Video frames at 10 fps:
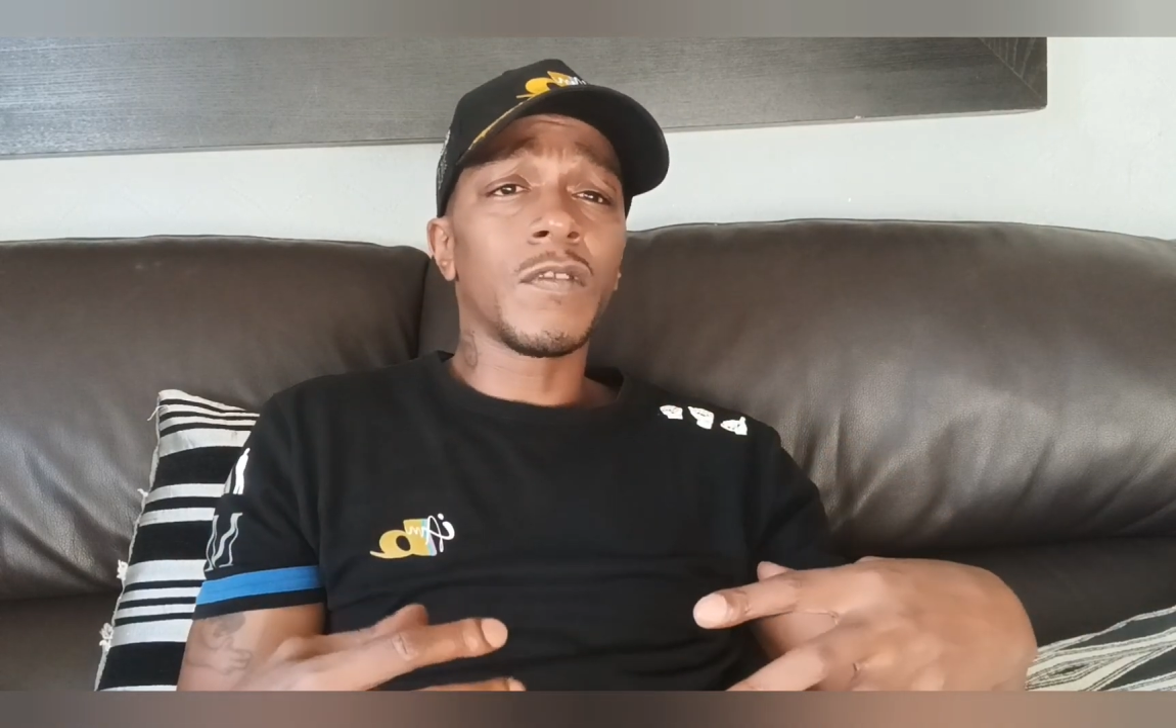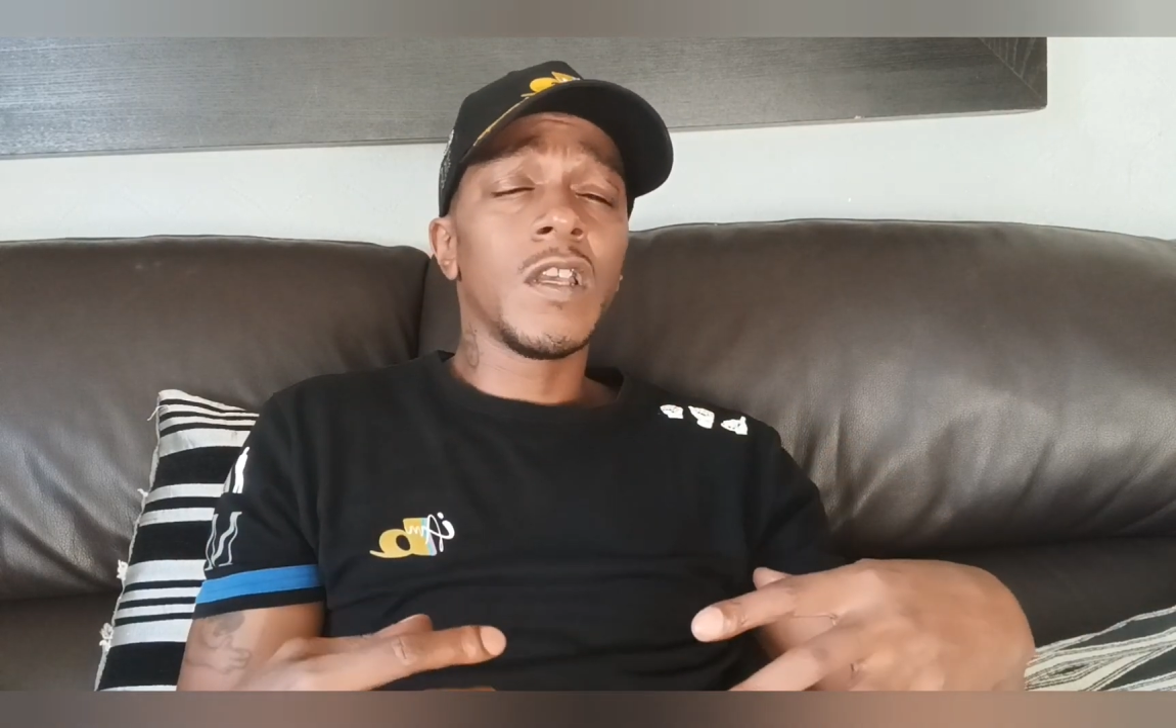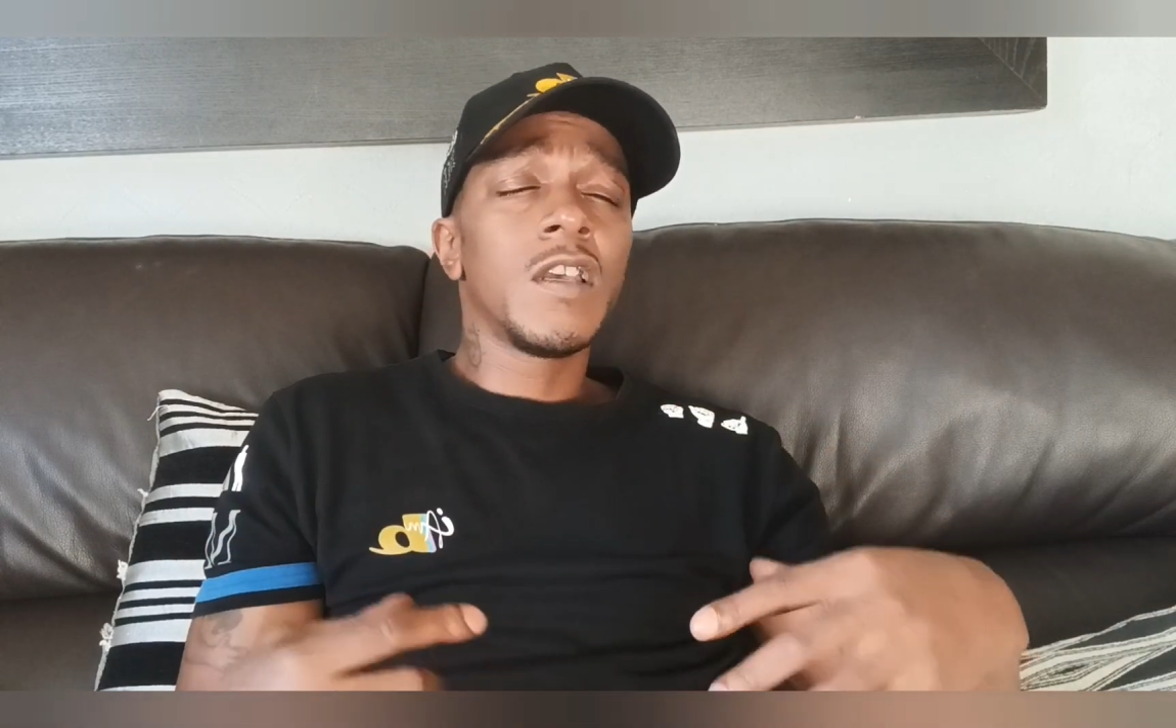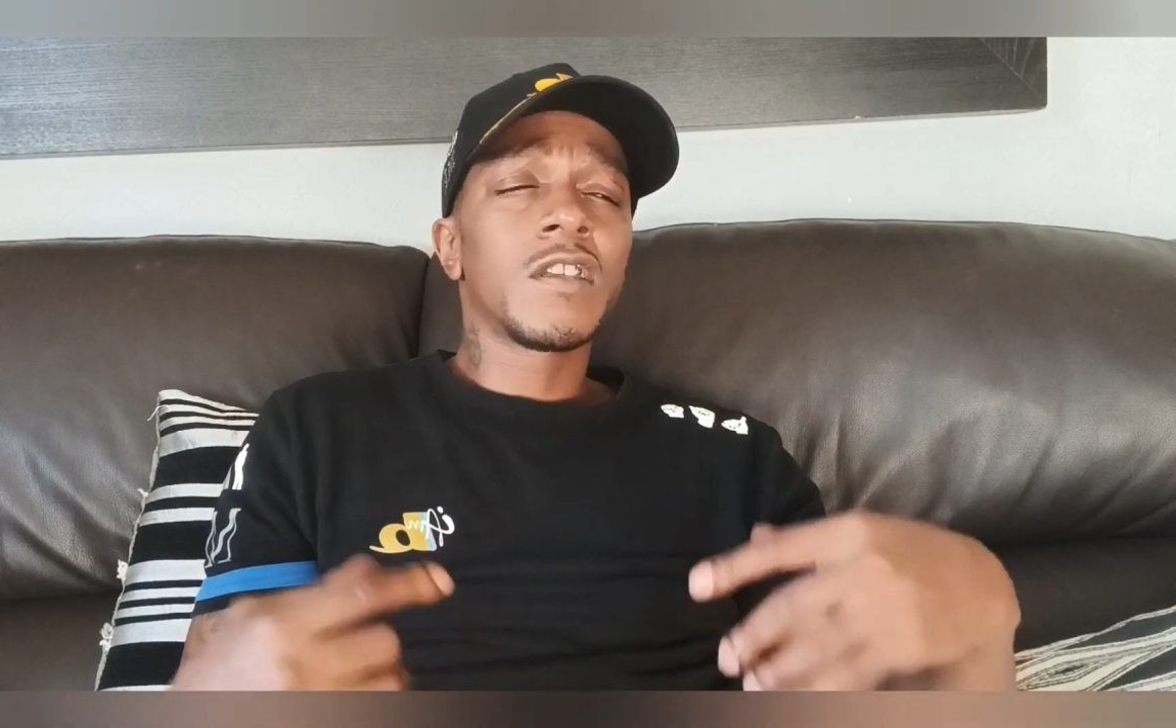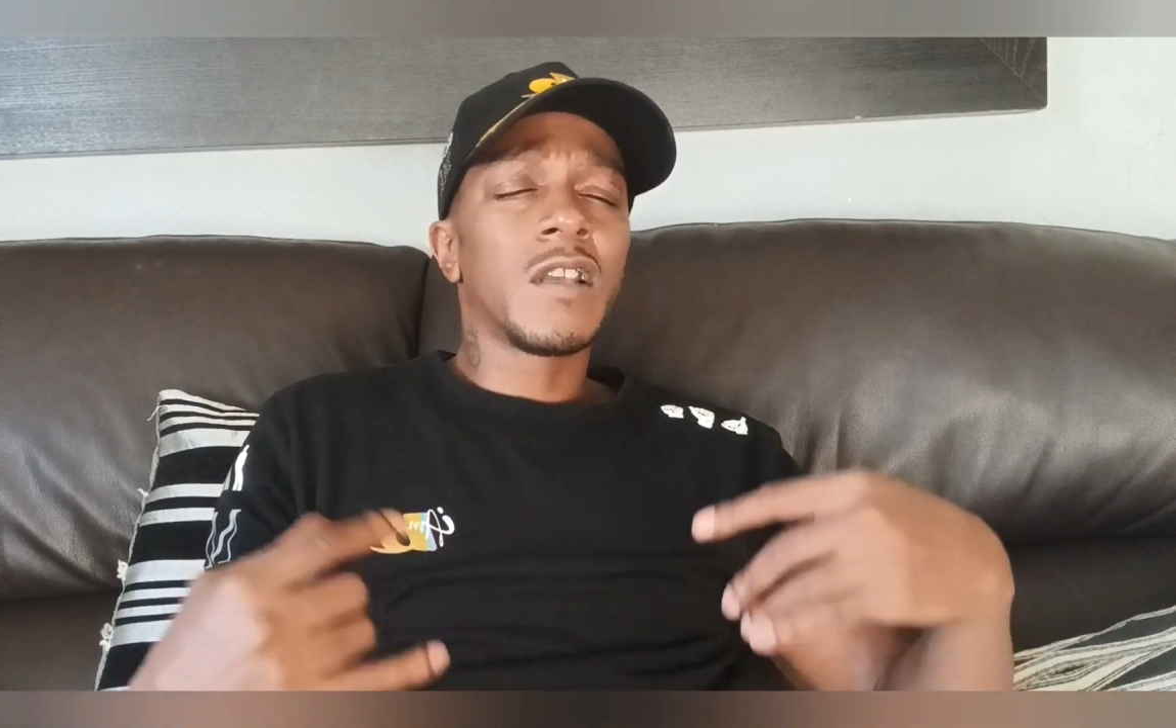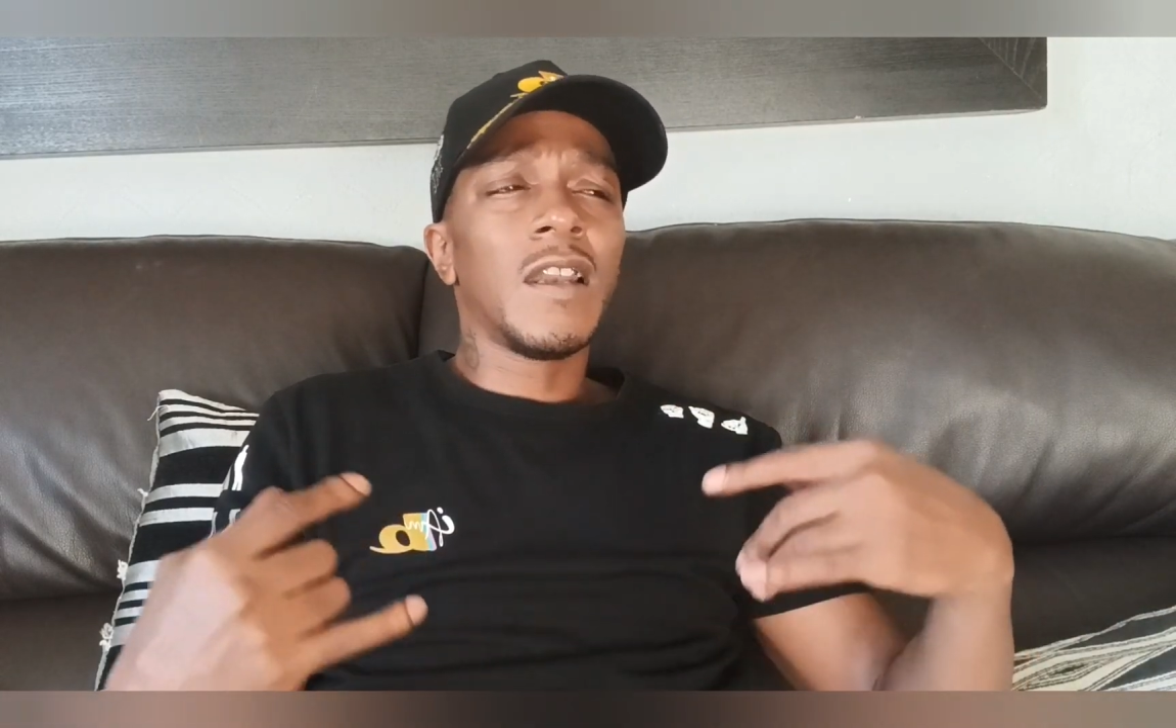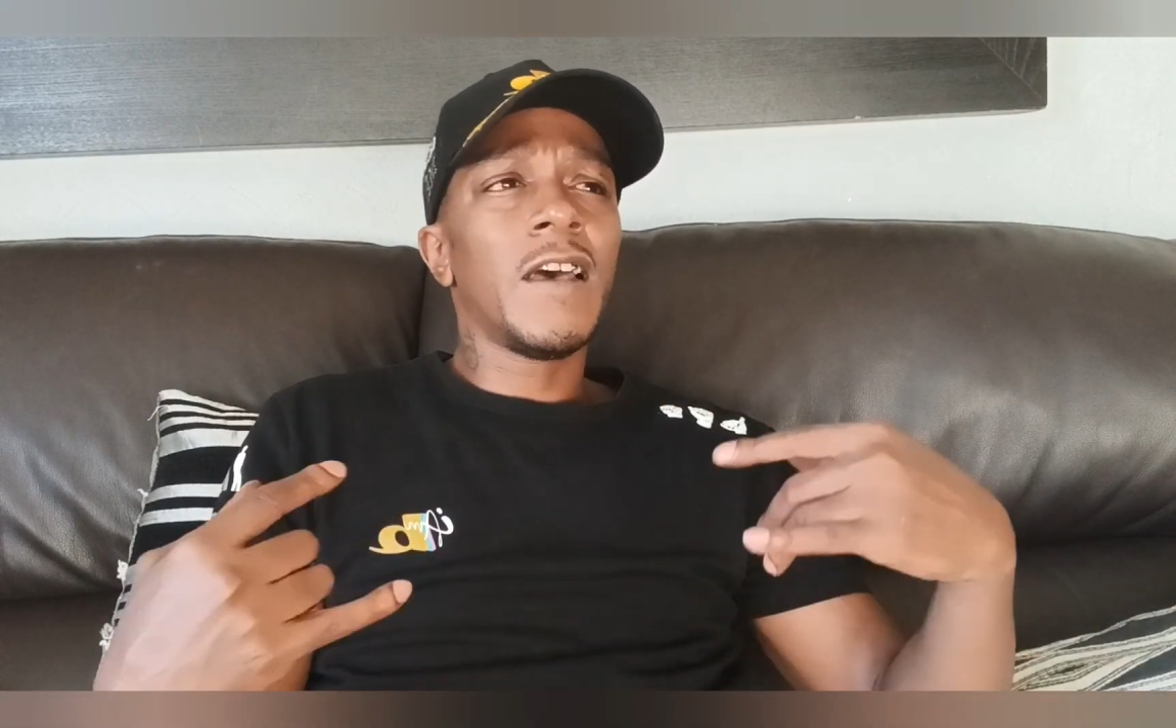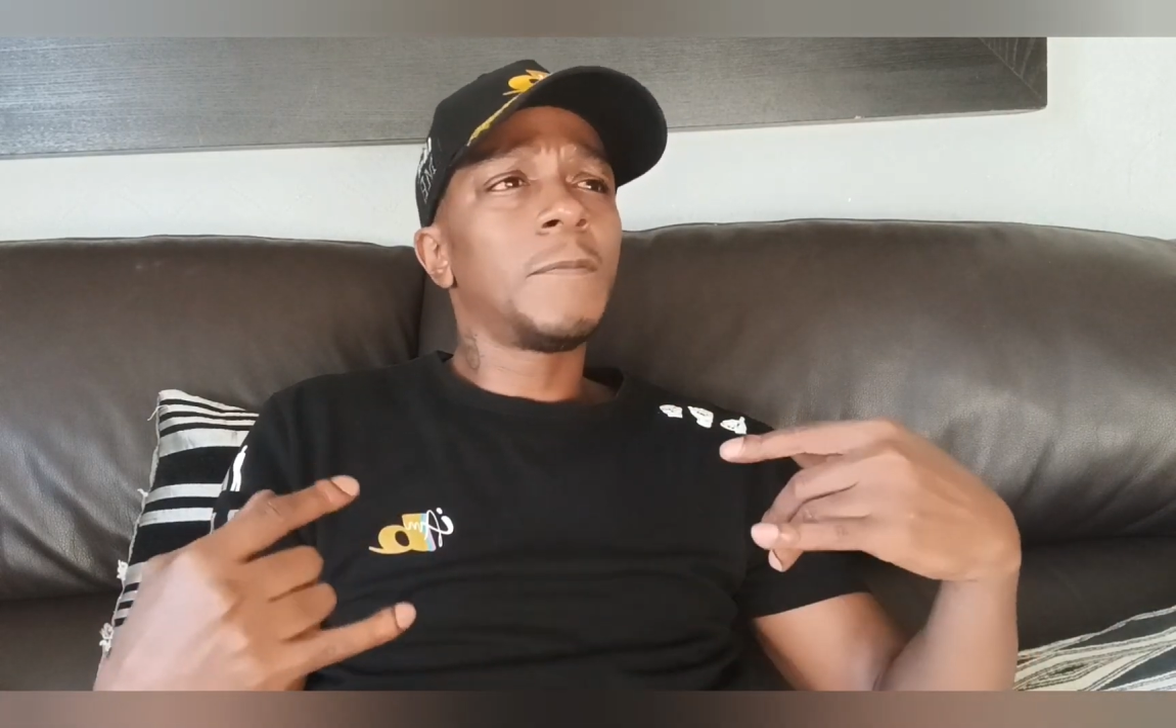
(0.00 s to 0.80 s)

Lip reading: So like,